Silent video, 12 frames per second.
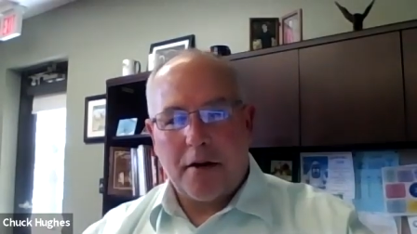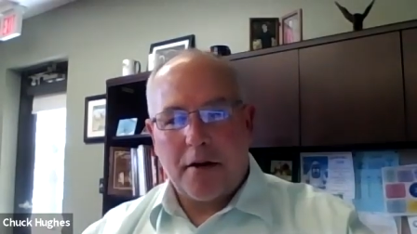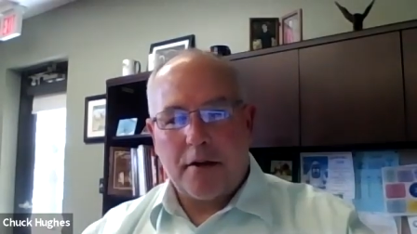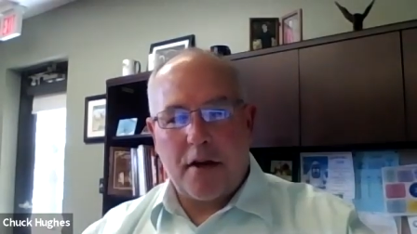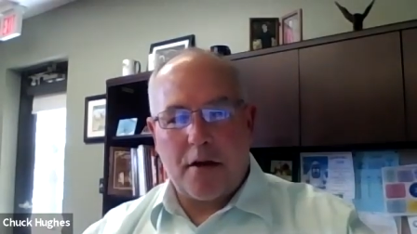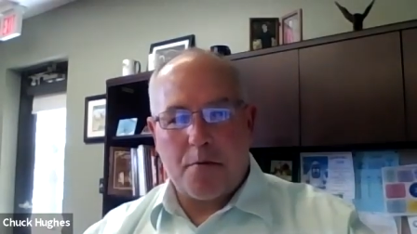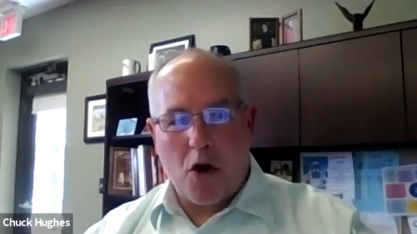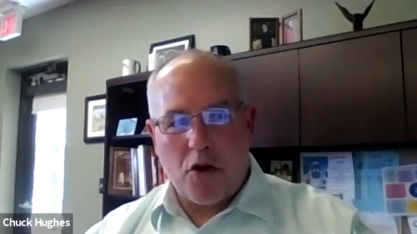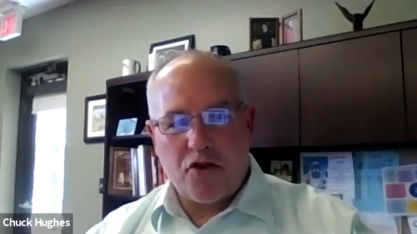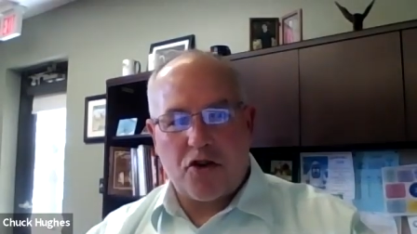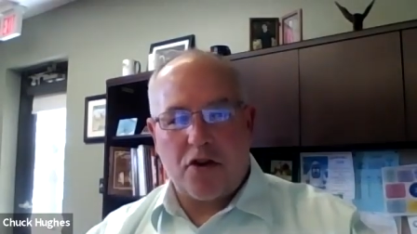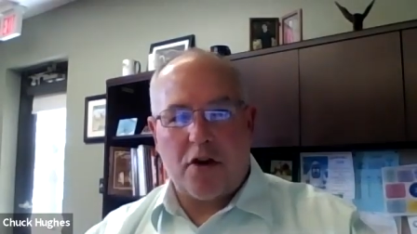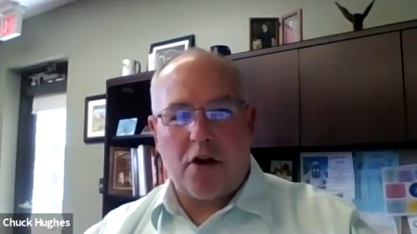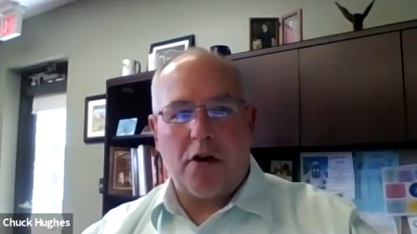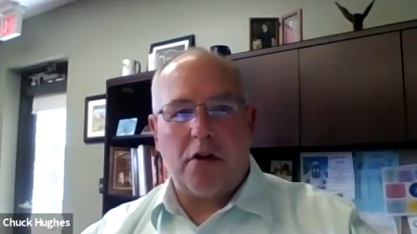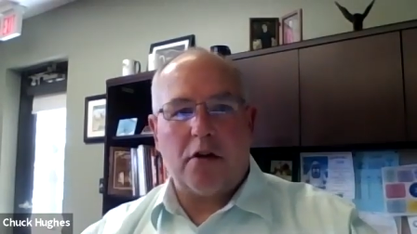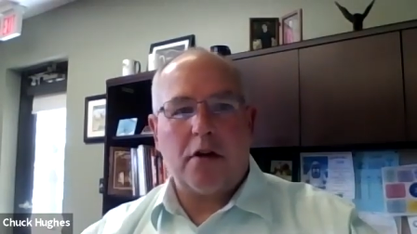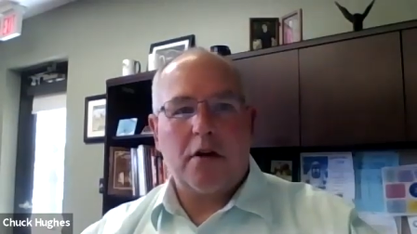The
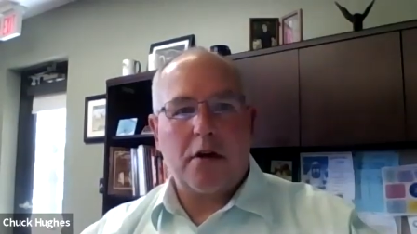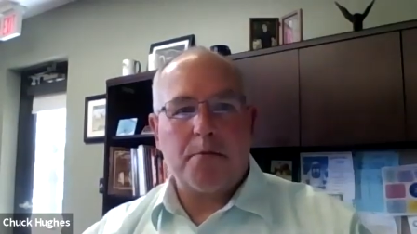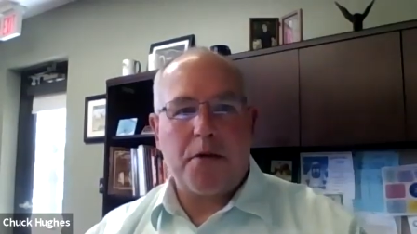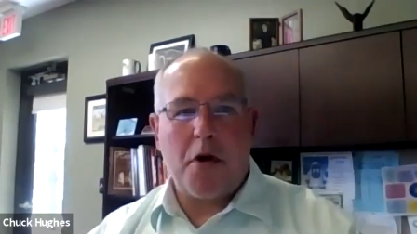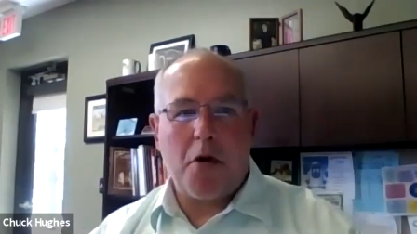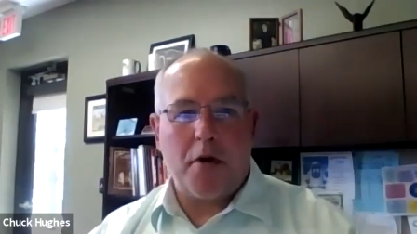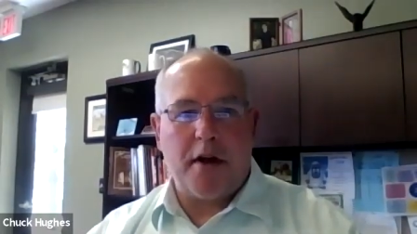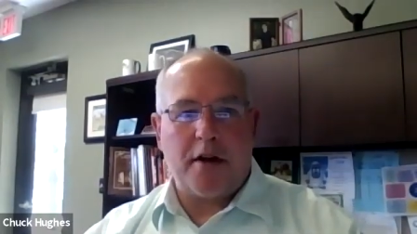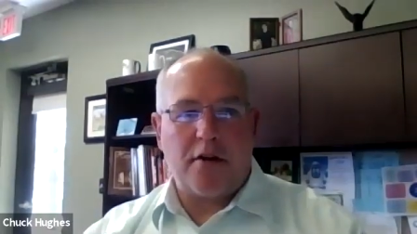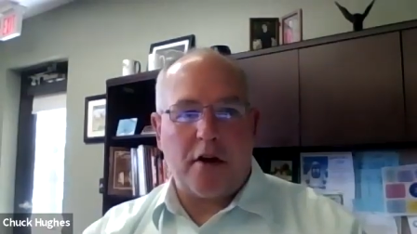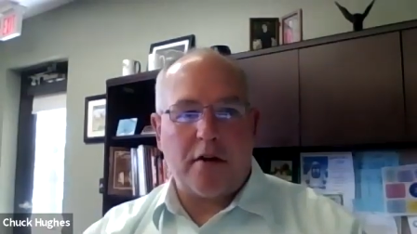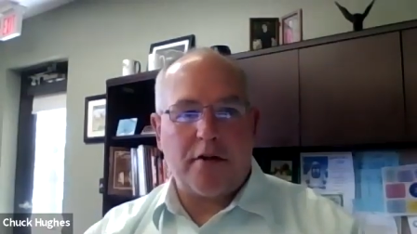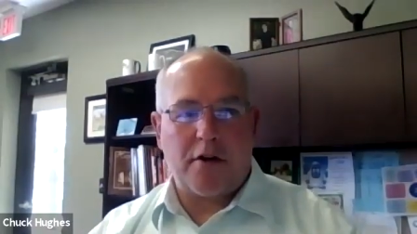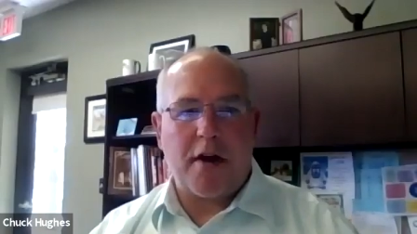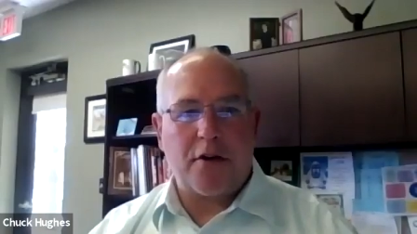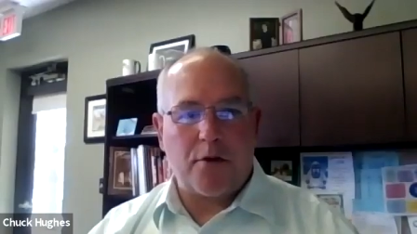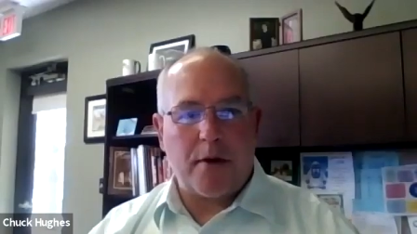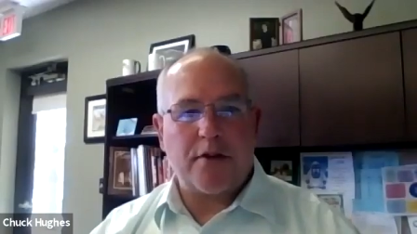emotional component of a
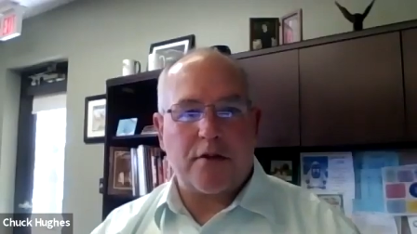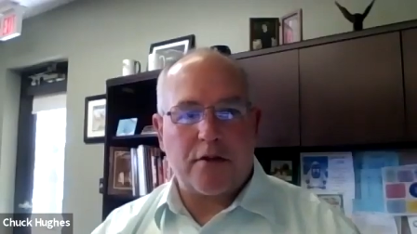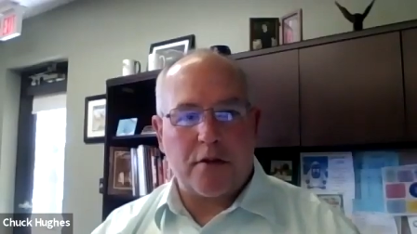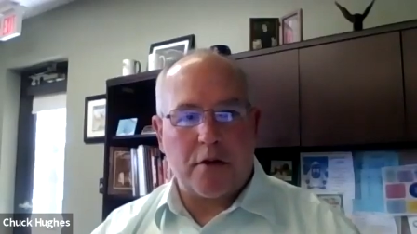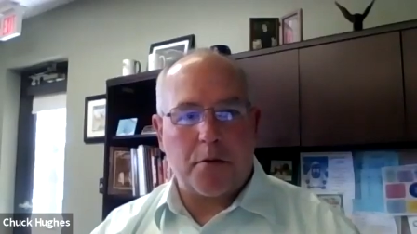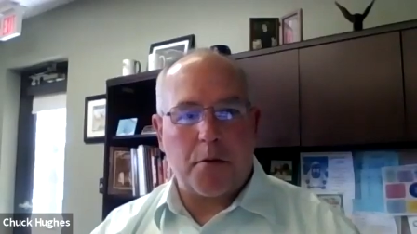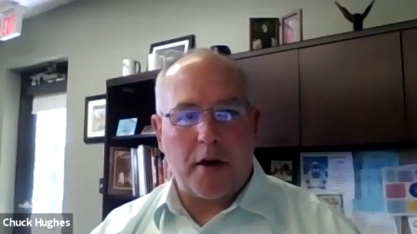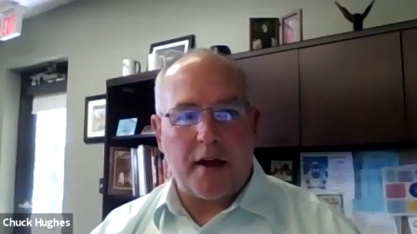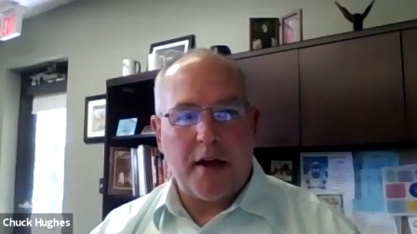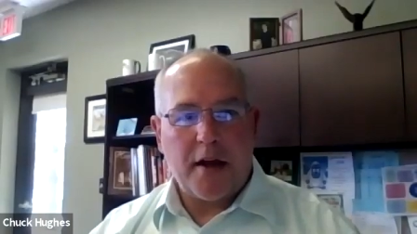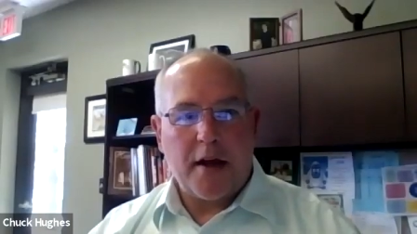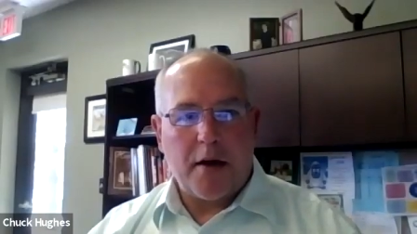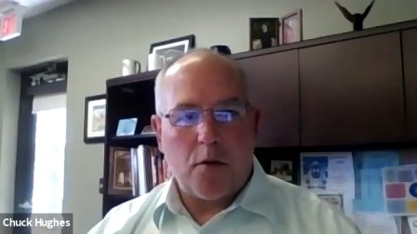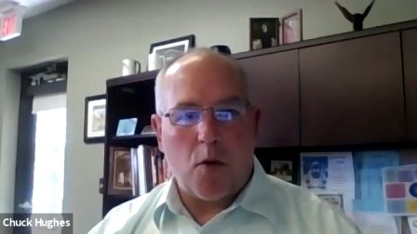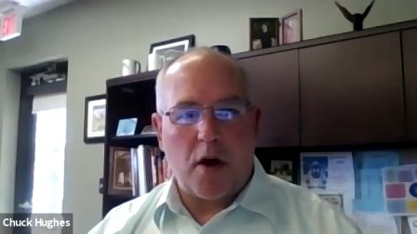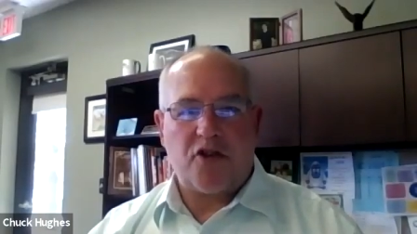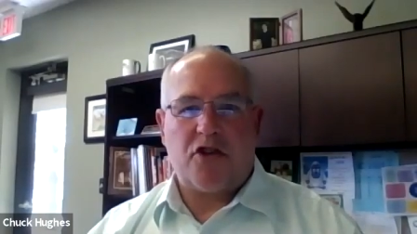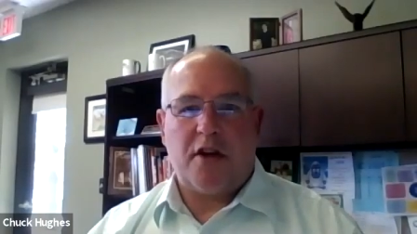graduation ceremony,
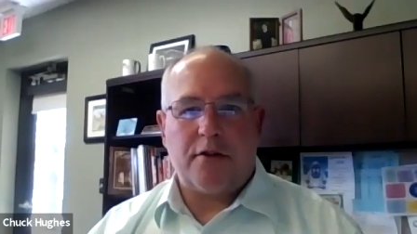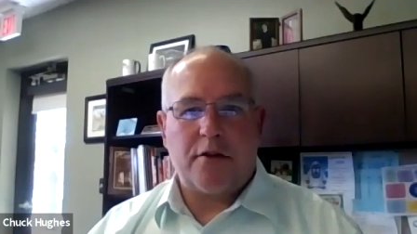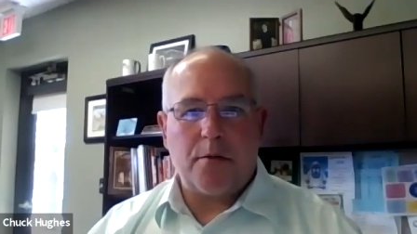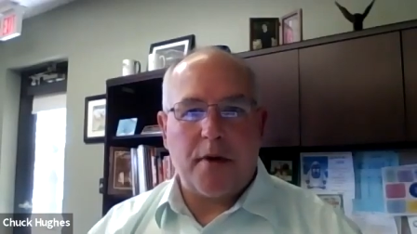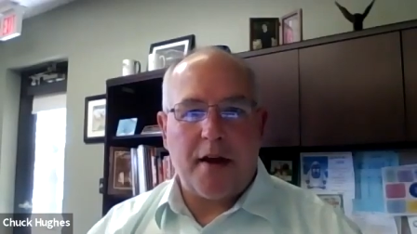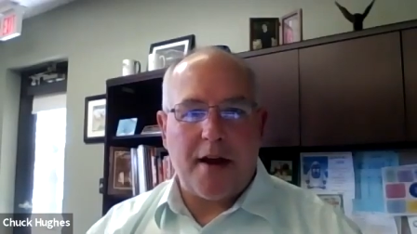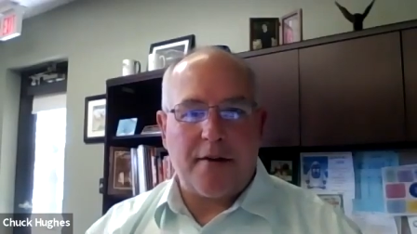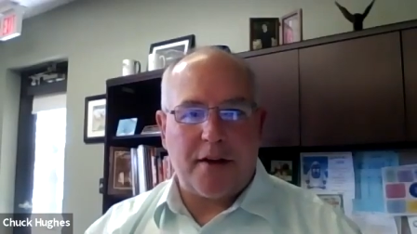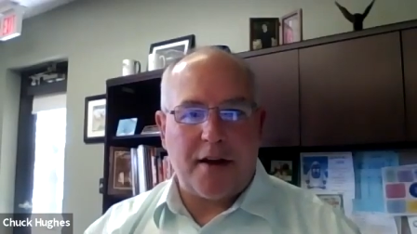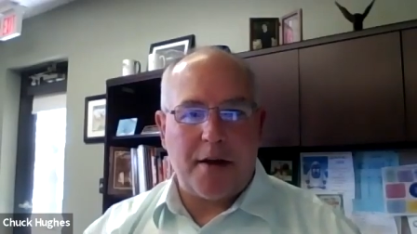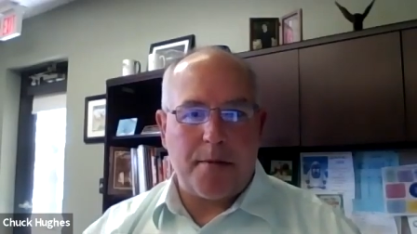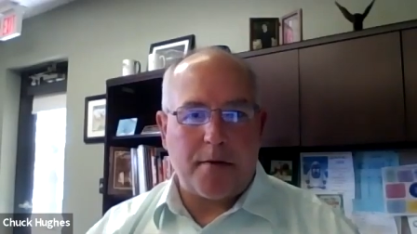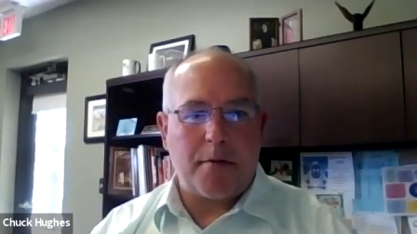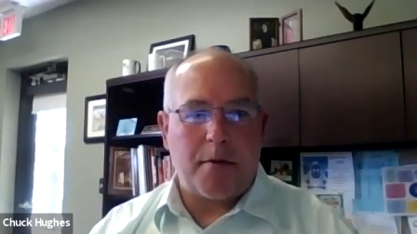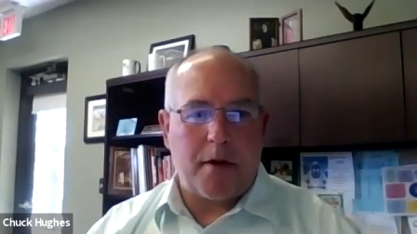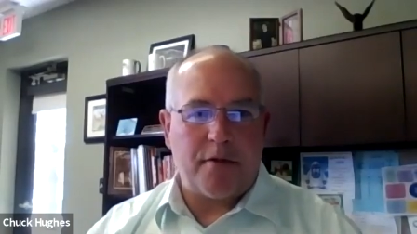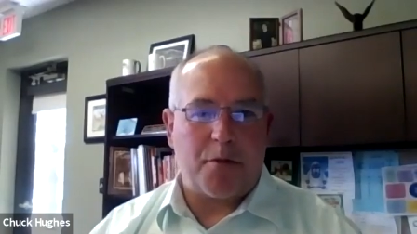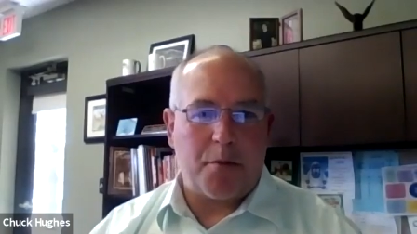what chance do we have to keep
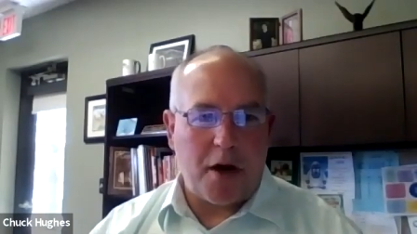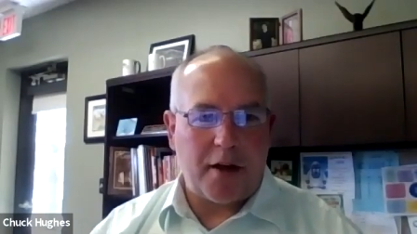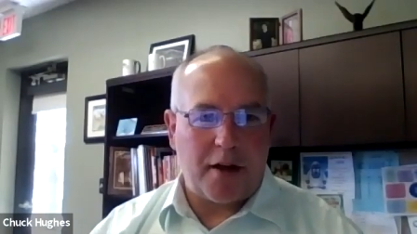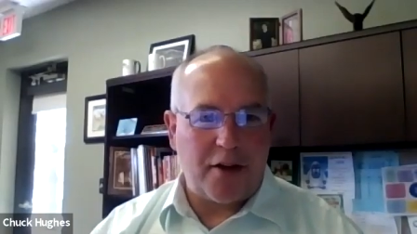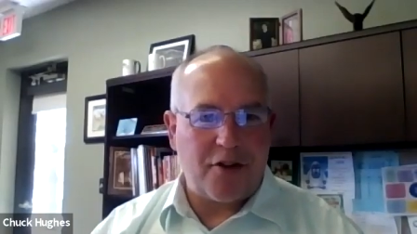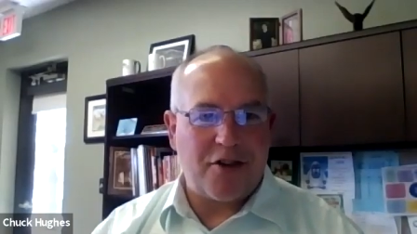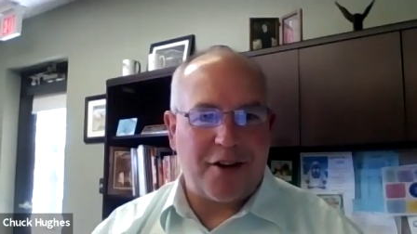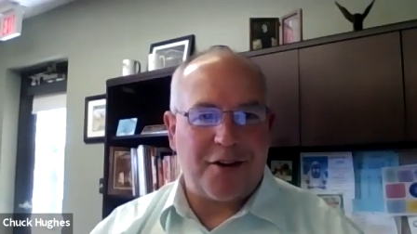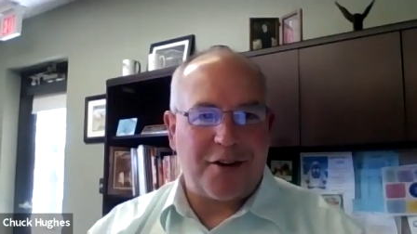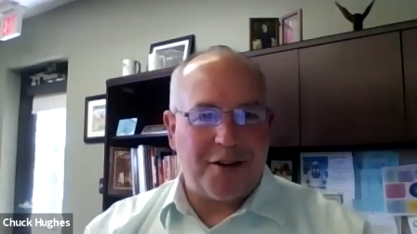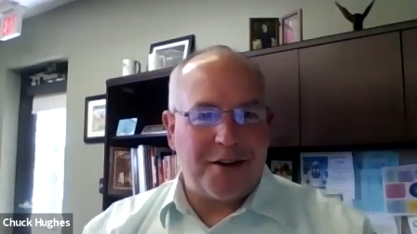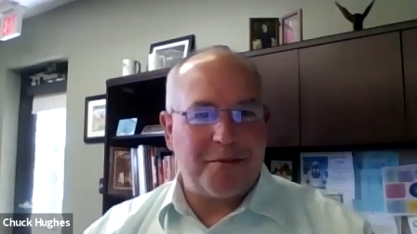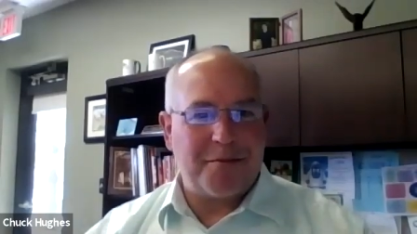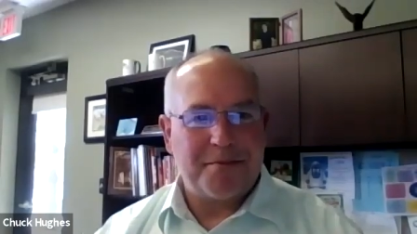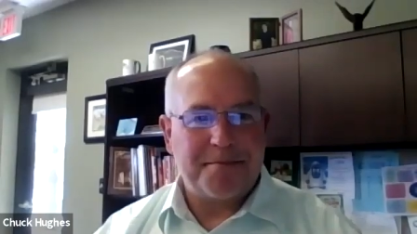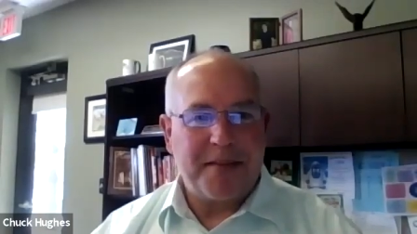everybody from hugging each other? And